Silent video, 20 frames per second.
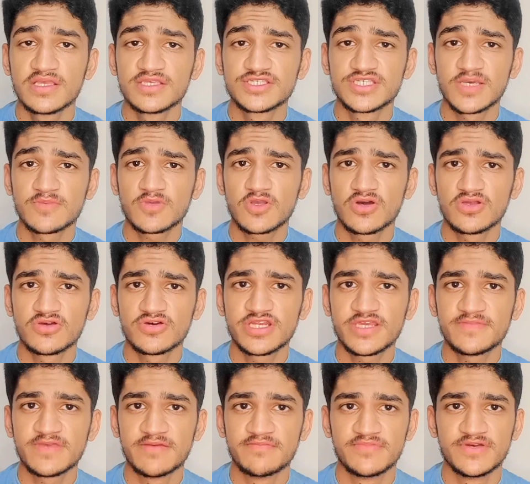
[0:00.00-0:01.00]
Some
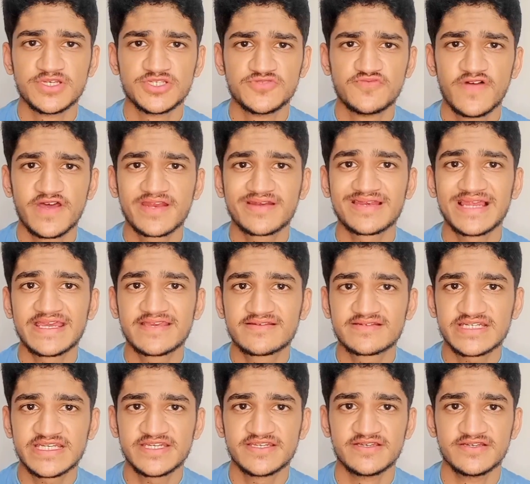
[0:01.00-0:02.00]
colony members work like
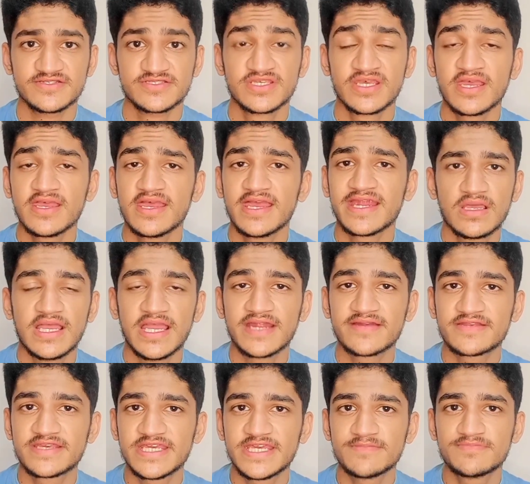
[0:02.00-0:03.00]
cleaners
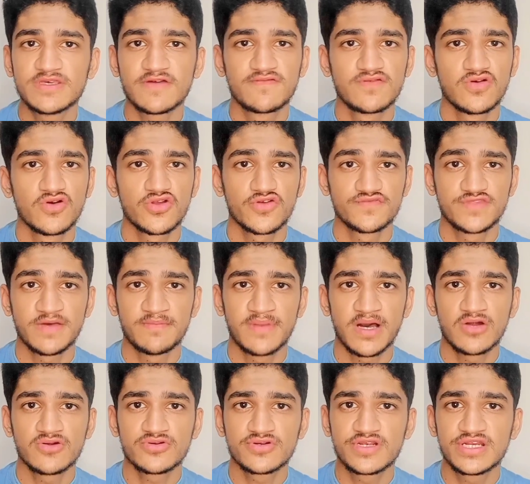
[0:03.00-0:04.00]
and keep the floor of the
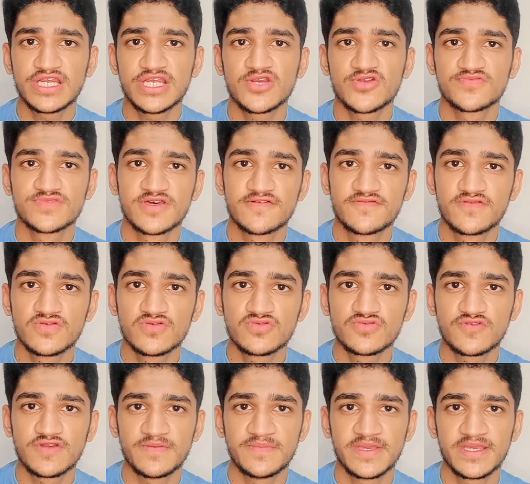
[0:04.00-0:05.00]
mound clean of the
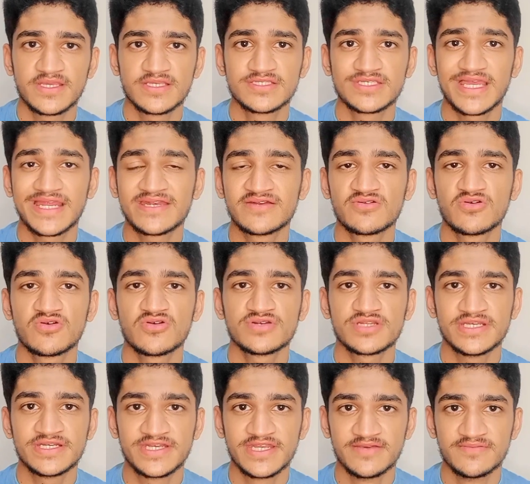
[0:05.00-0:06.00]
fruit remains and
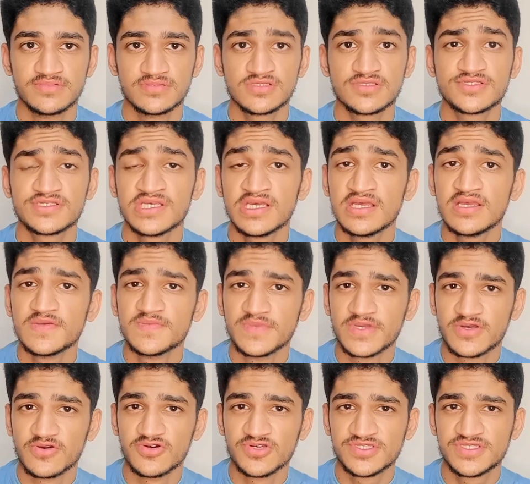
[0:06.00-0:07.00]
non-eatables
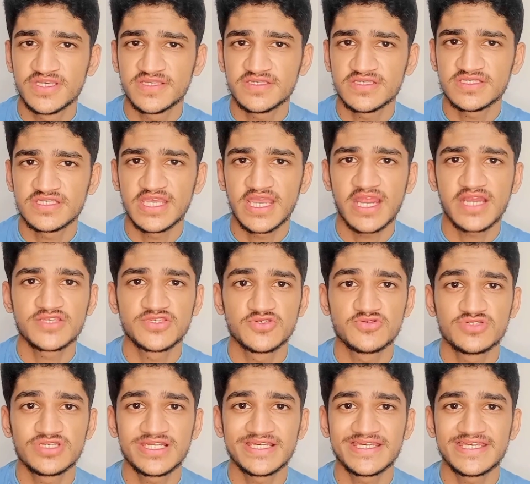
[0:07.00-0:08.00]
because these insects
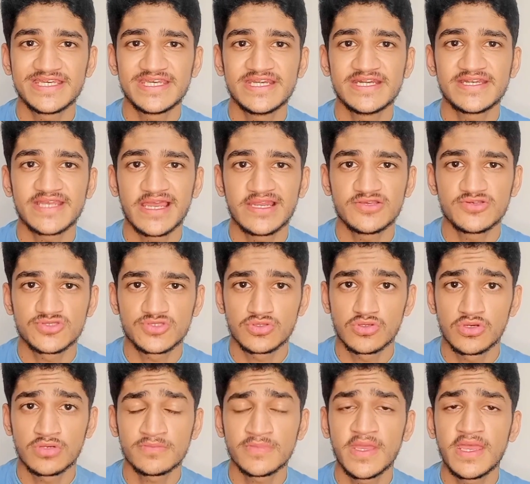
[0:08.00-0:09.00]
usually eat
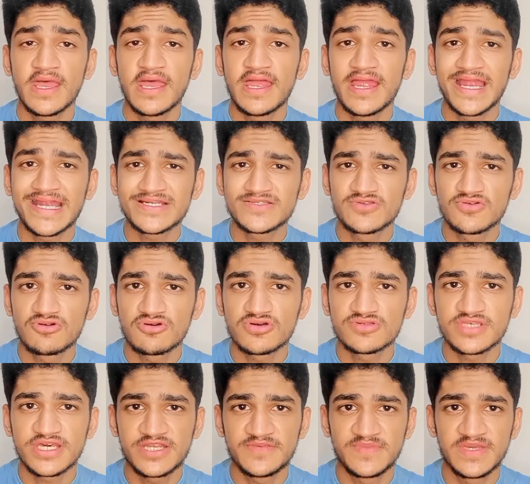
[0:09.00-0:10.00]
allosome and
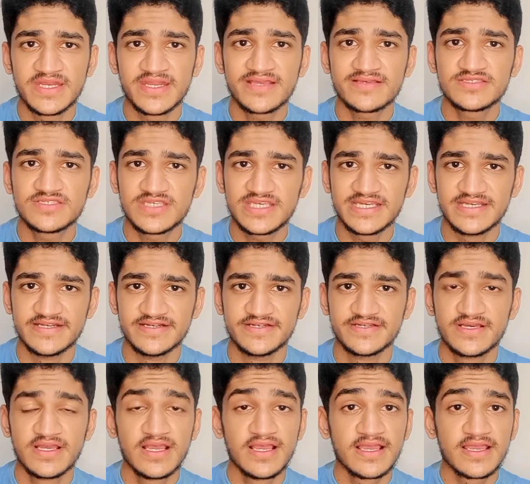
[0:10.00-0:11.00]
throw the remaining
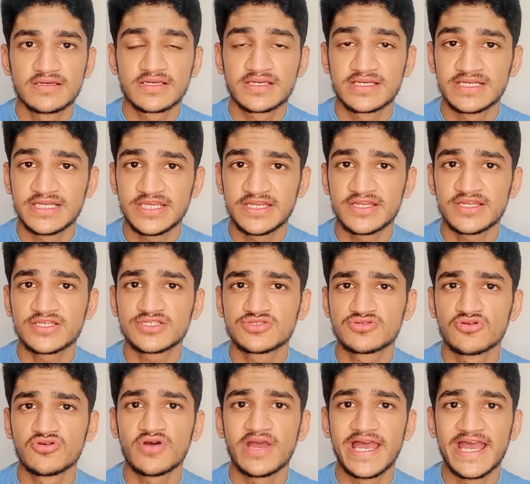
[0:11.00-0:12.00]
seed. Cleaners
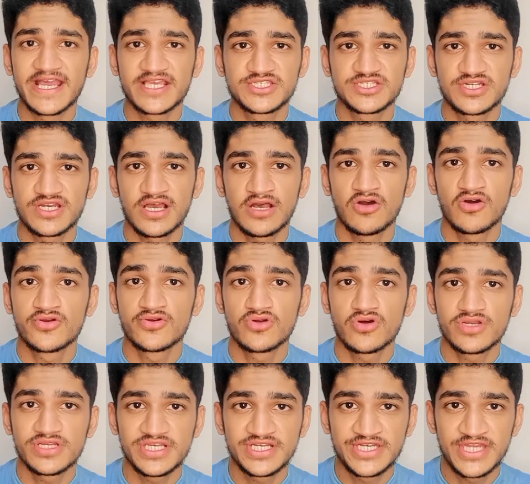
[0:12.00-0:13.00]
throw extra or
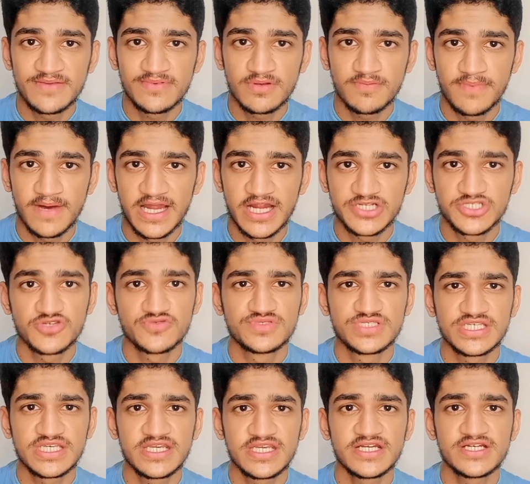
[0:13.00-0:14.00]
non-eatable parts of
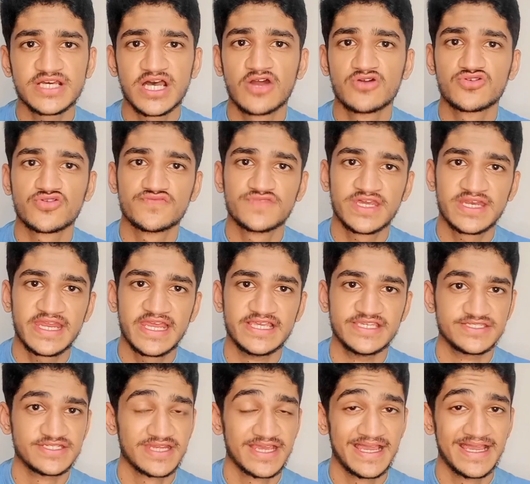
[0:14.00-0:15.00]
seed out of the
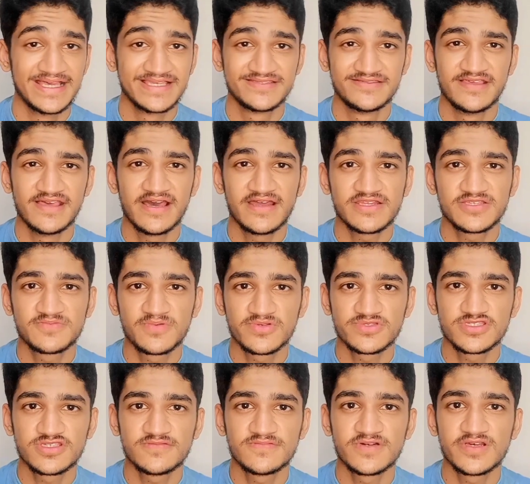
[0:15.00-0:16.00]
nest as they are
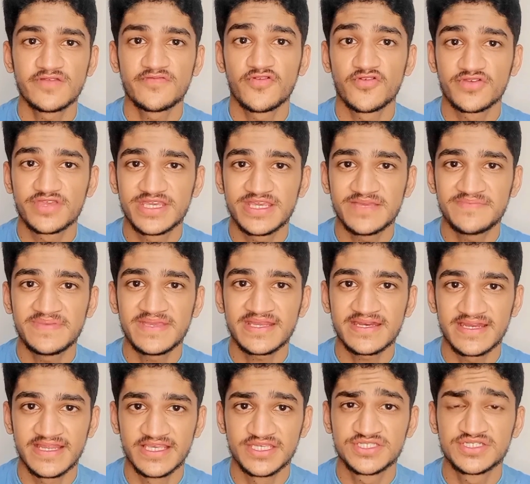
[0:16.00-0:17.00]
responsible for
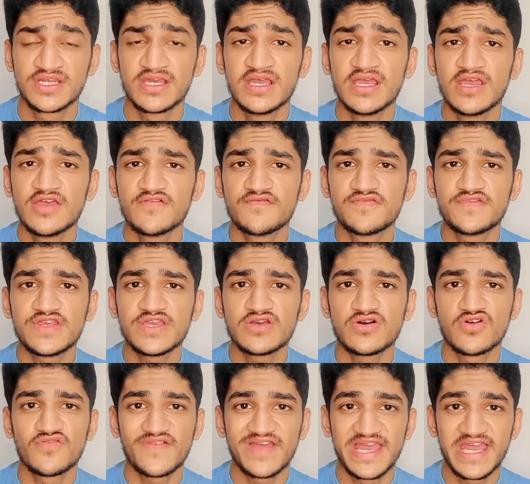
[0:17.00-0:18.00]
keeping nest free
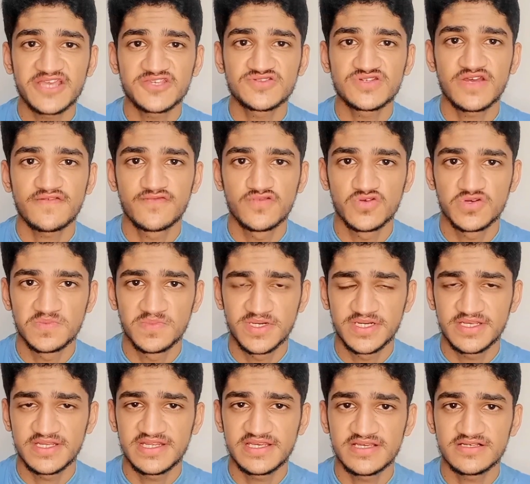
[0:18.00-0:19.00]
of extra food
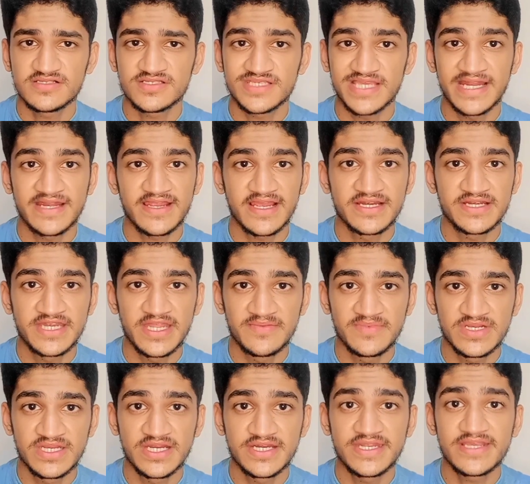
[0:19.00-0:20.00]
materials and
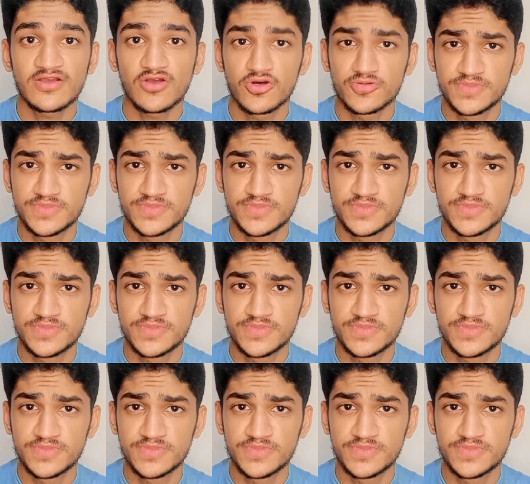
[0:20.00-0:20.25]
contaminating